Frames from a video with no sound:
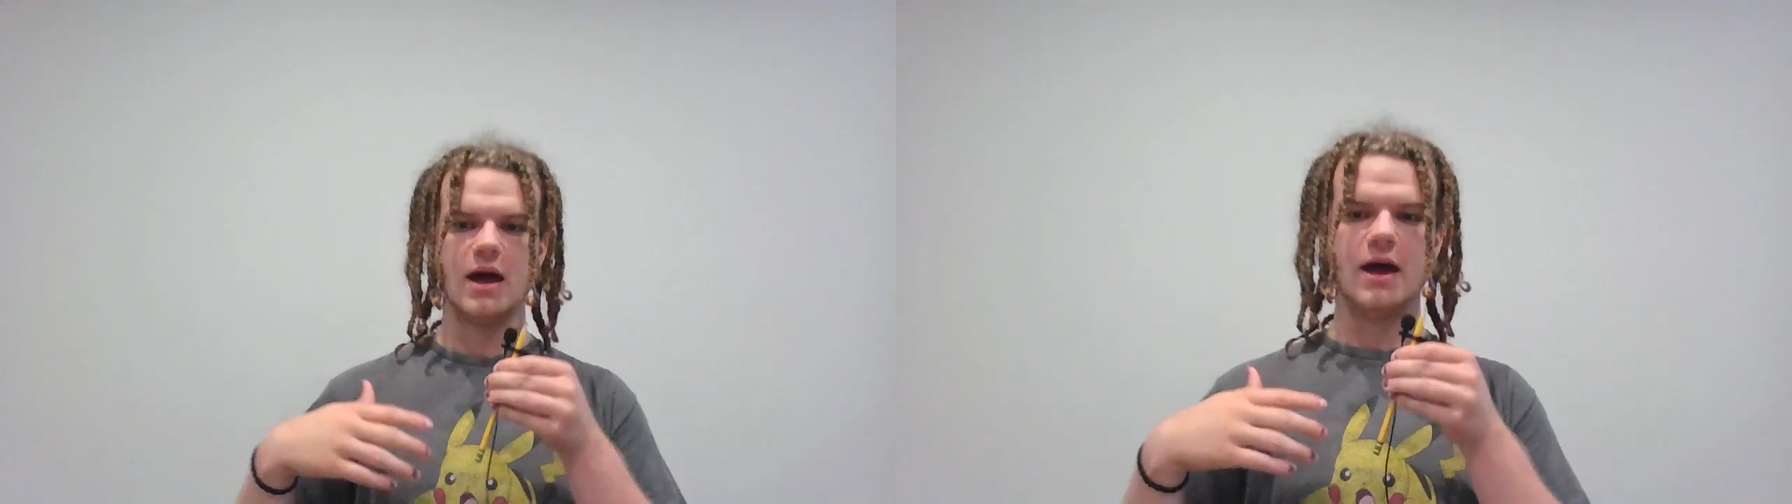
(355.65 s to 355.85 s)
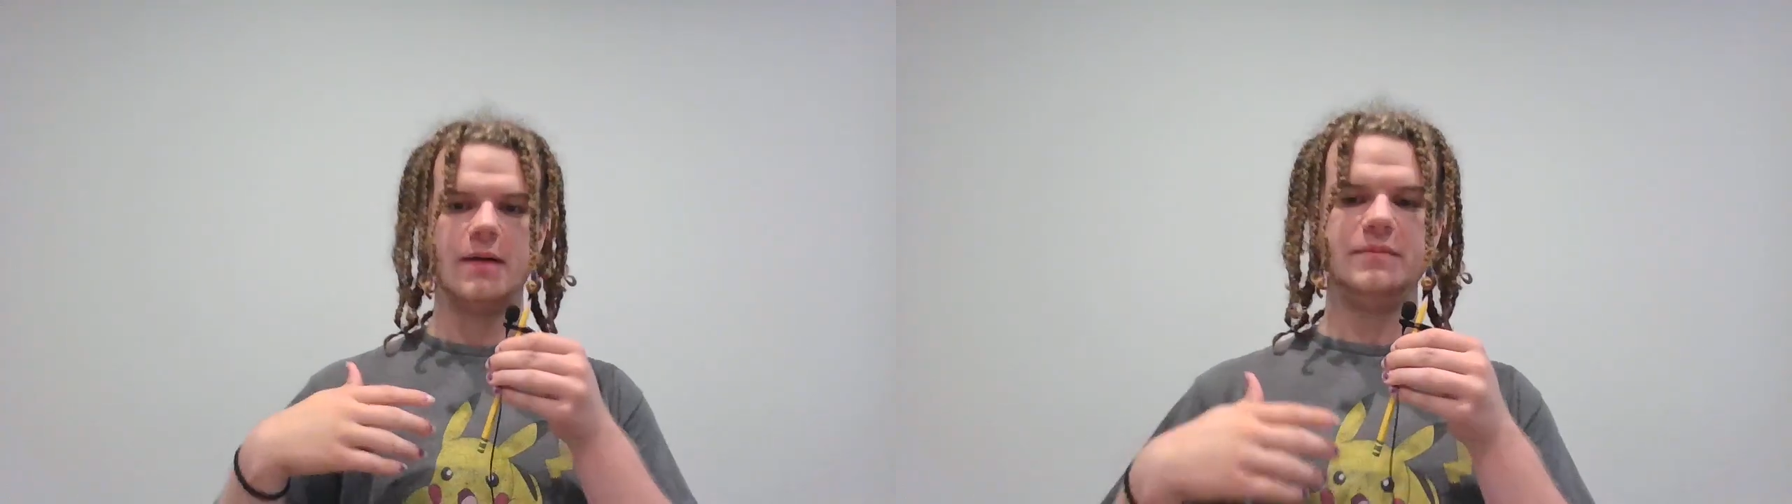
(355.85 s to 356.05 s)

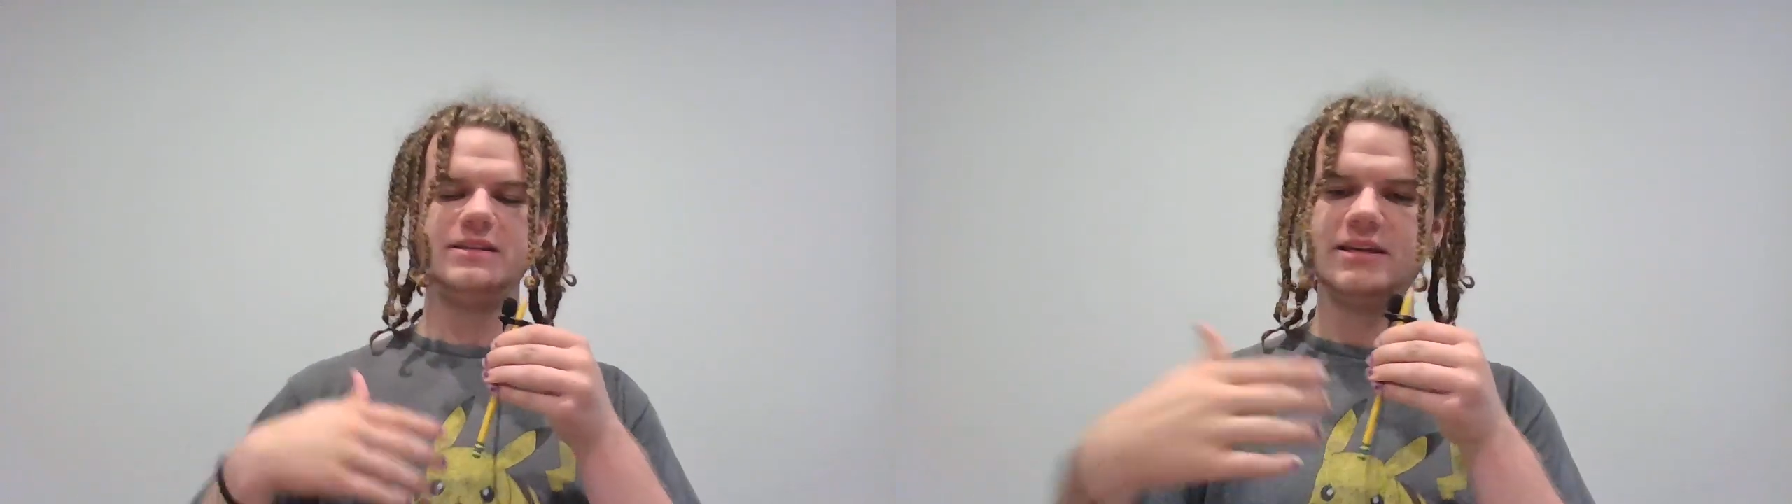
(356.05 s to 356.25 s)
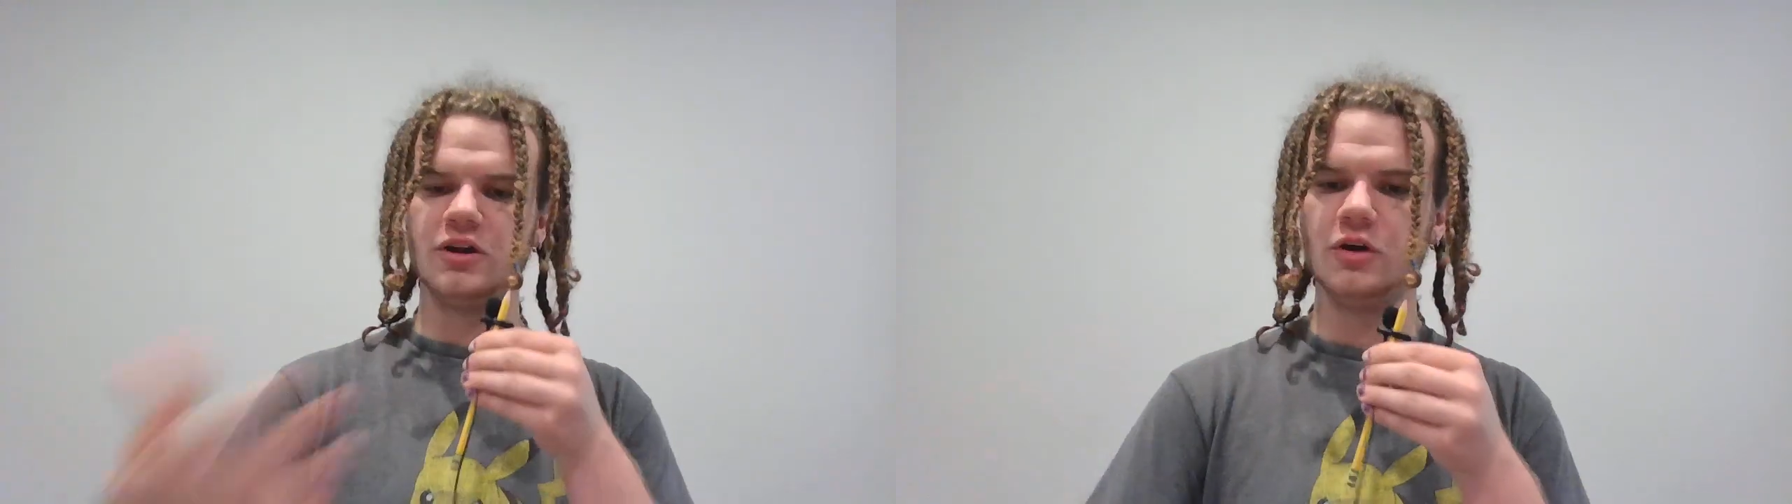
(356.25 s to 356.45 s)

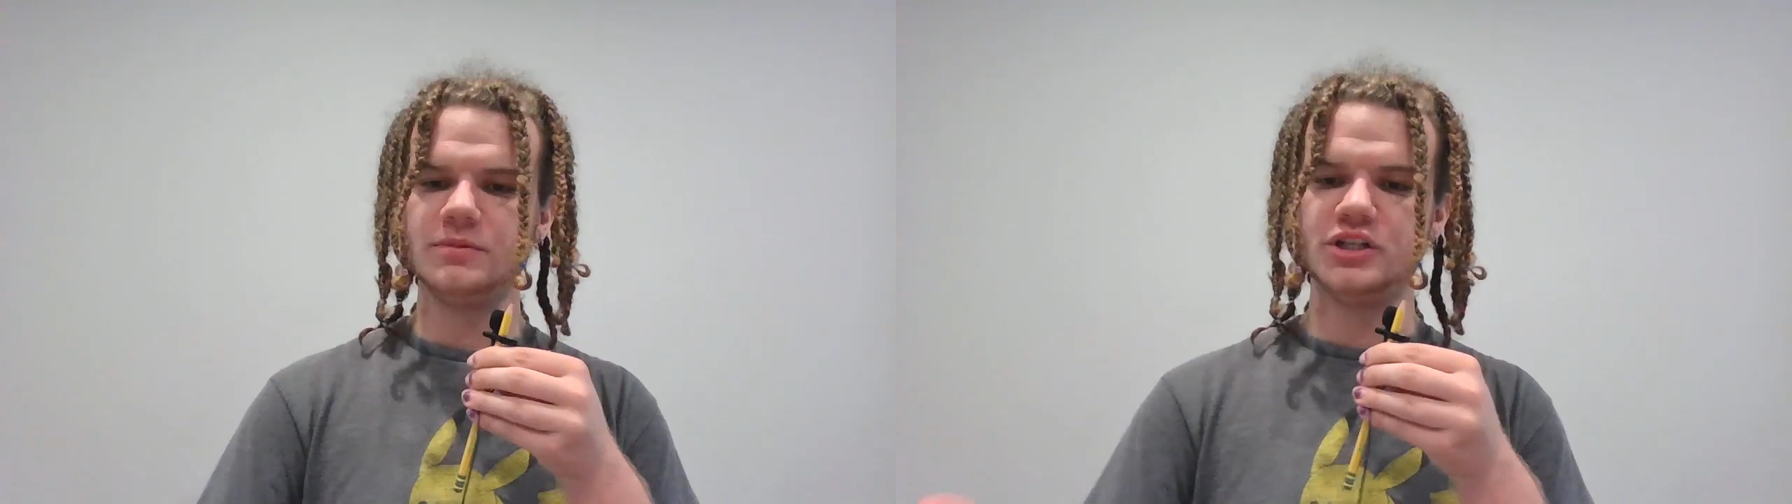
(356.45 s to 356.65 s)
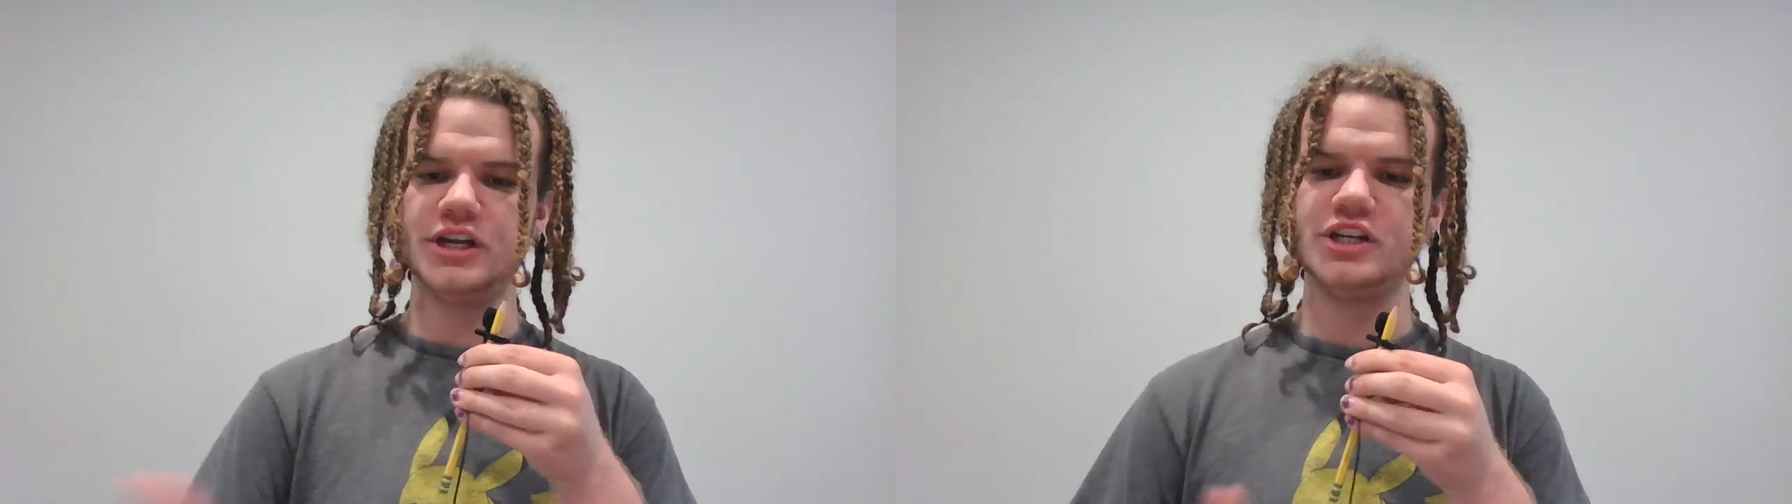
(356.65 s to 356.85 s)
Didn't hope
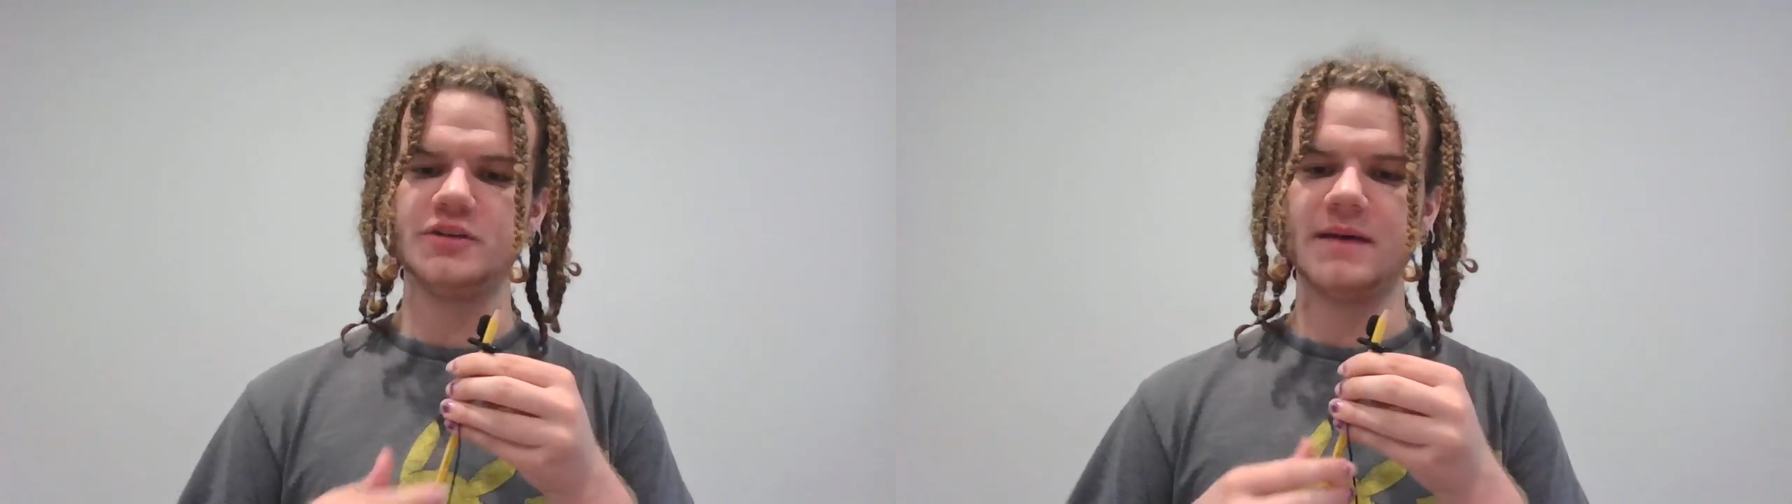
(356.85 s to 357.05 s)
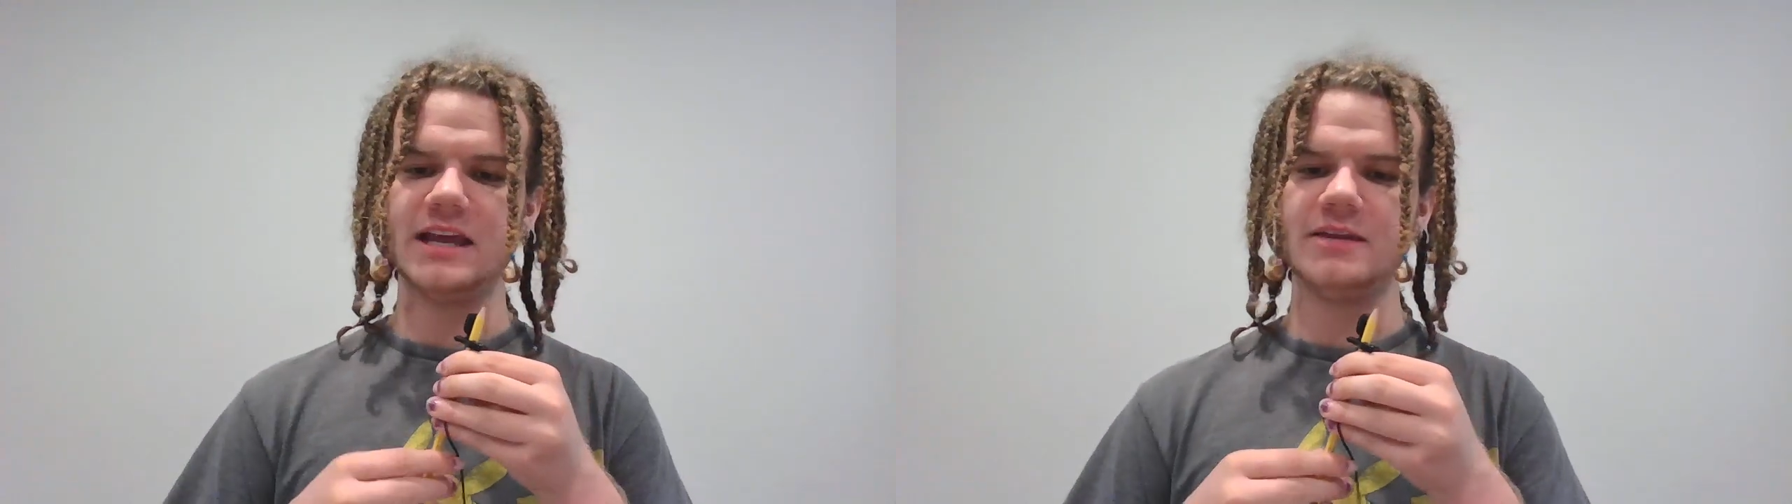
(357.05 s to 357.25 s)
to change
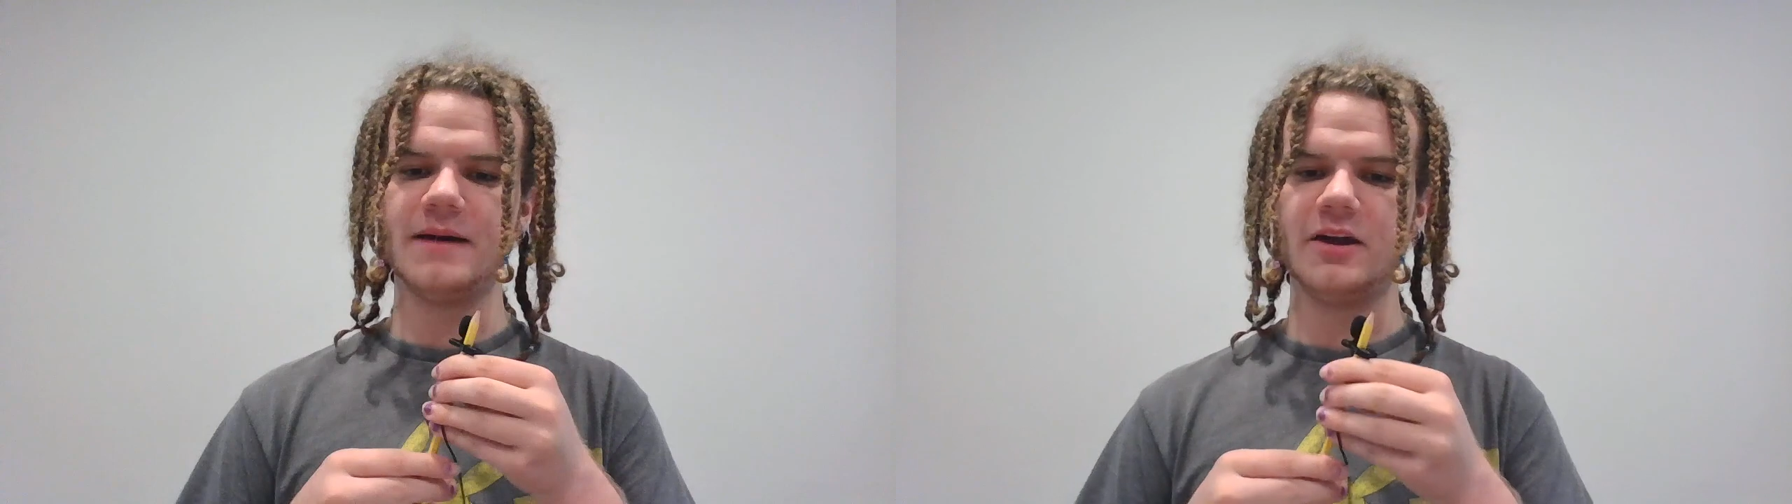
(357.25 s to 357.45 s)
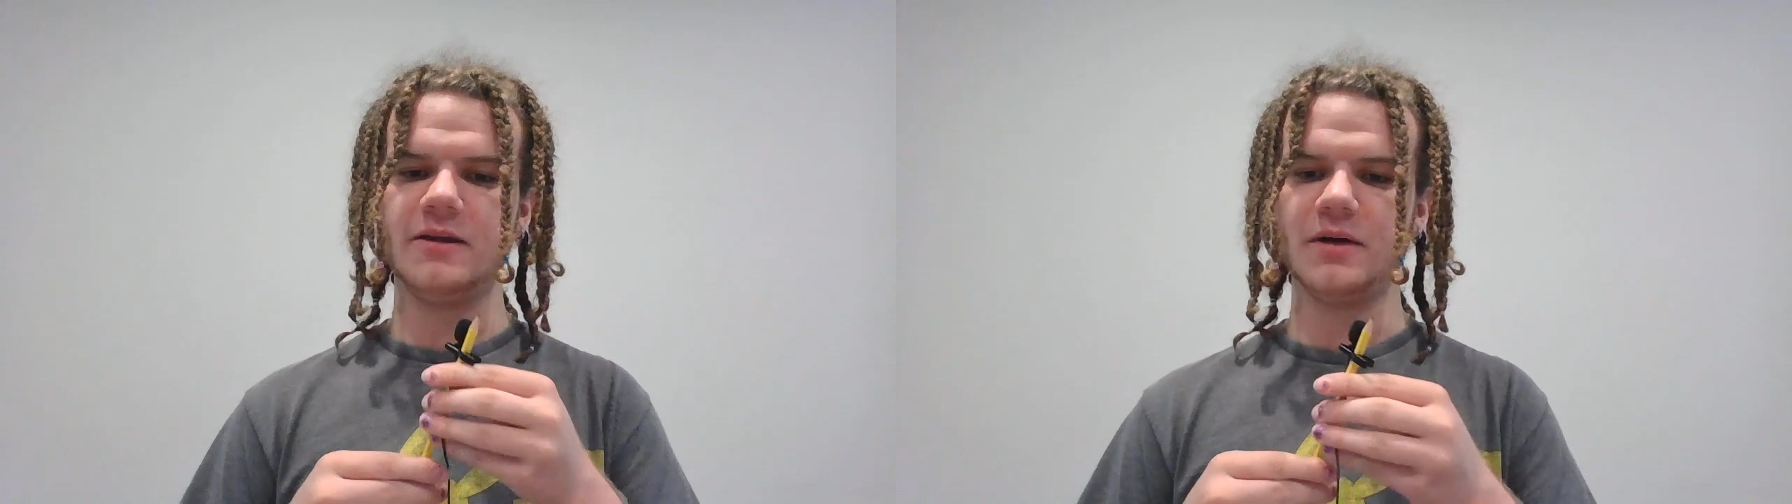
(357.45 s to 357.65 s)
your mind about it,